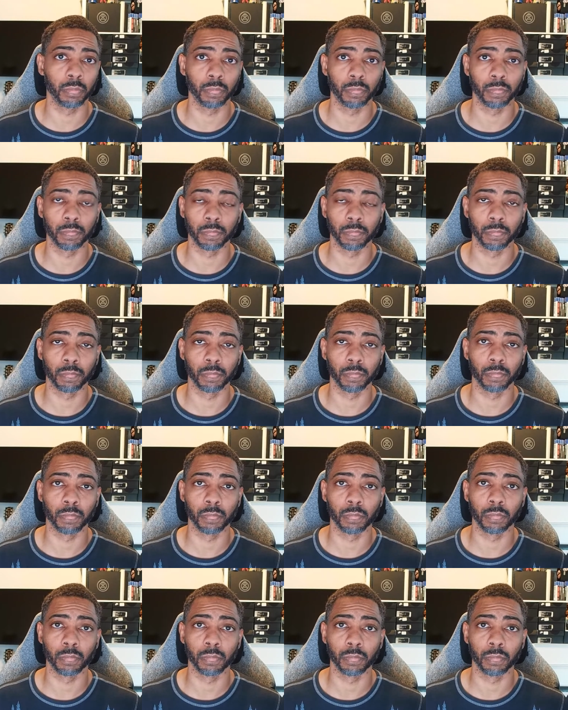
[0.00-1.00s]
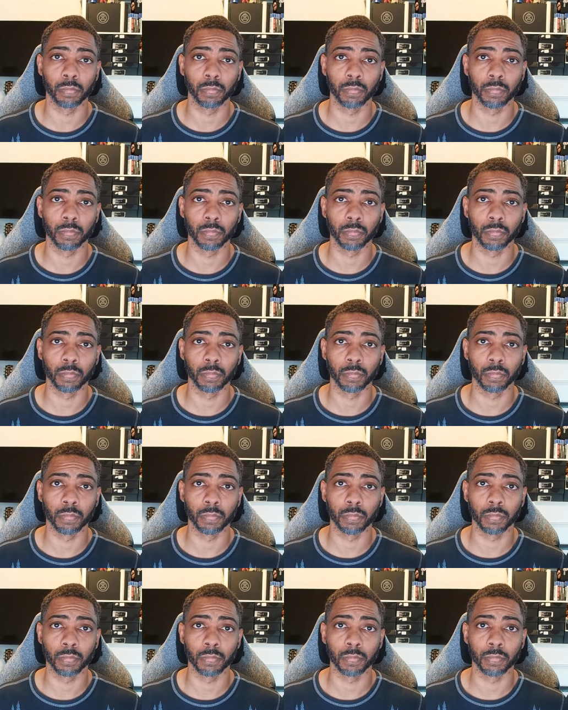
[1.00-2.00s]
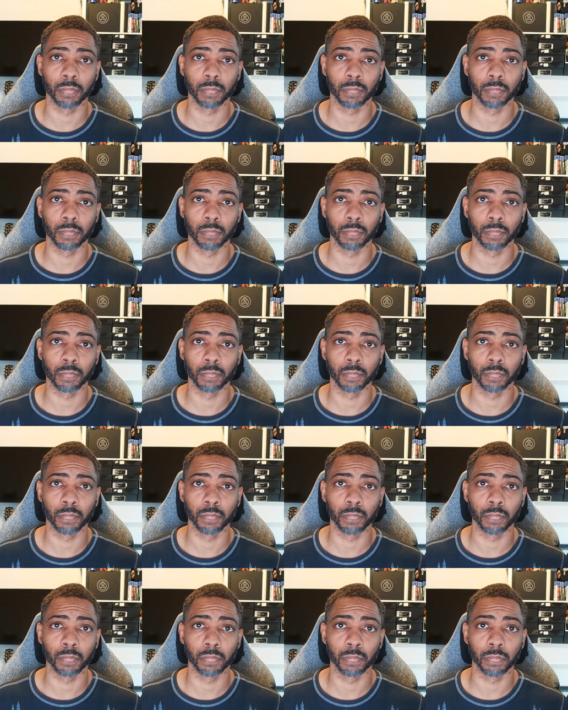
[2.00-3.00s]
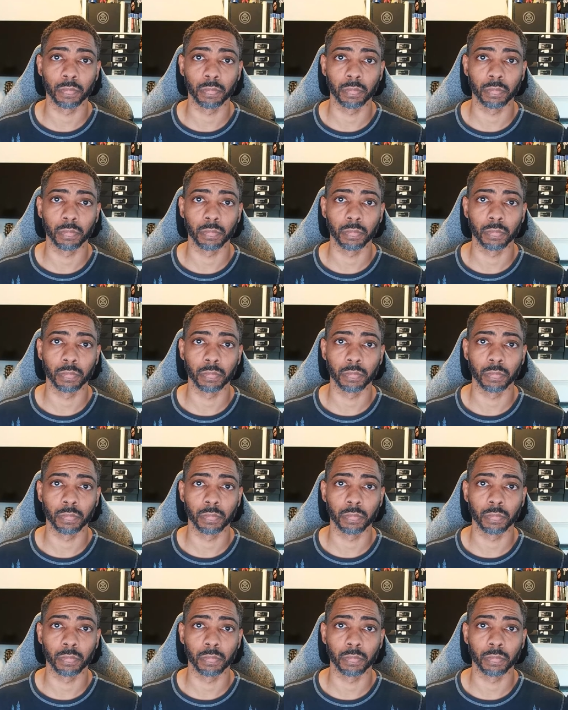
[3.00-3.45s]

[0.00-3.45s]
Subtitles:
[no speech]